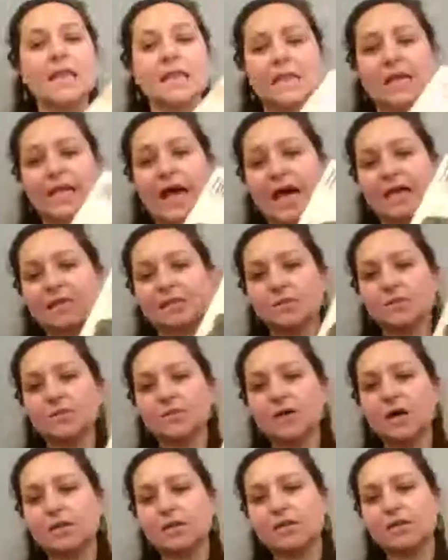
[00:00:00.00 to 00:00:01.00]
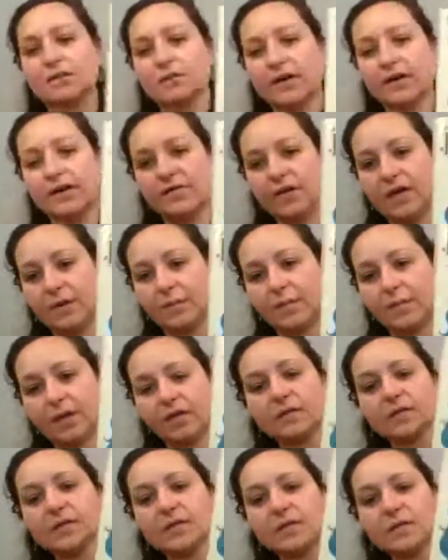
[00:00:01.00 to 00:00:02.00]
The last one is called The Grief Keeper,
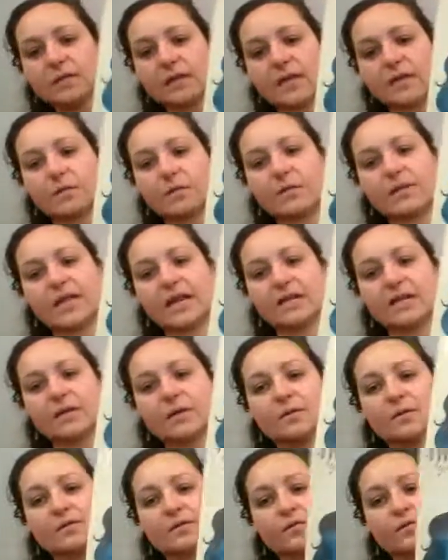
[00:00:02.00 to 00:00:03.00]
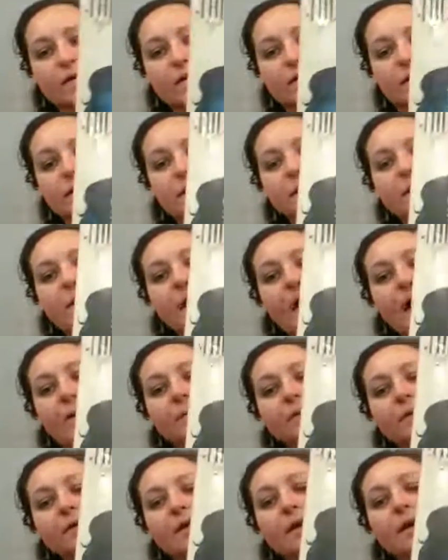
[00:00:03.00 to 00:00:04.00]
and this is another one that I think was really
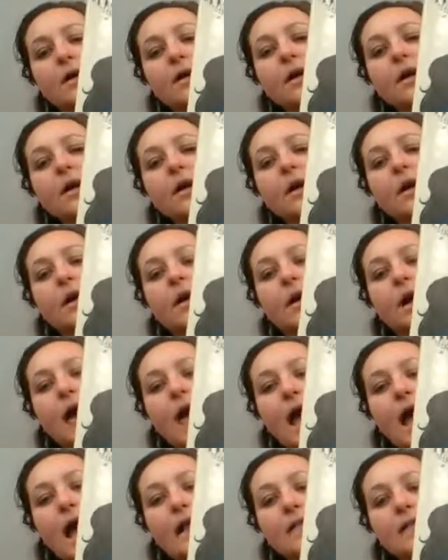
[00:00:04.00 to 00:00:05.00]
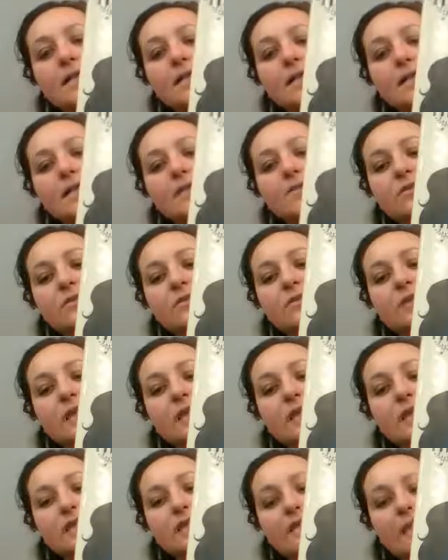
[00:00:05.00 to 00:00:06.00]
popular. Alexandre
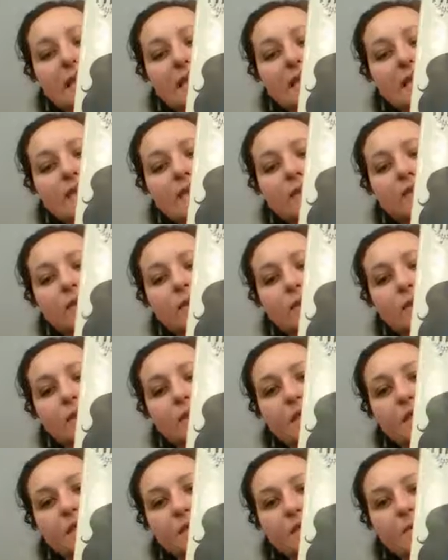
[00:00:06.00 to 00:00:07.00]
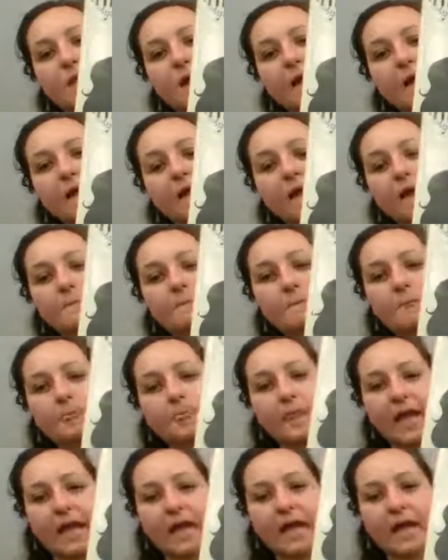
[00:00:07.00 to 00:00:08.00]
Vilas wrote this one,
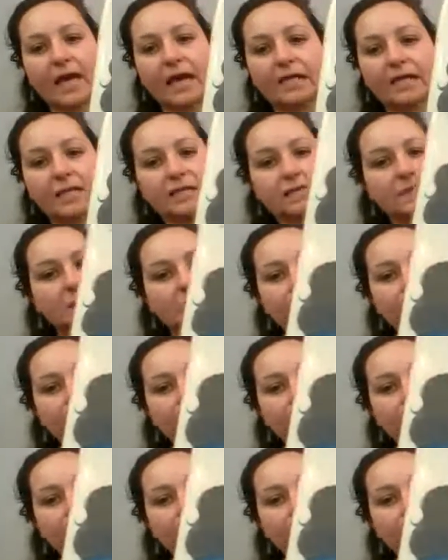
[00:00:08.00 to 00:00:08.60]
and it's a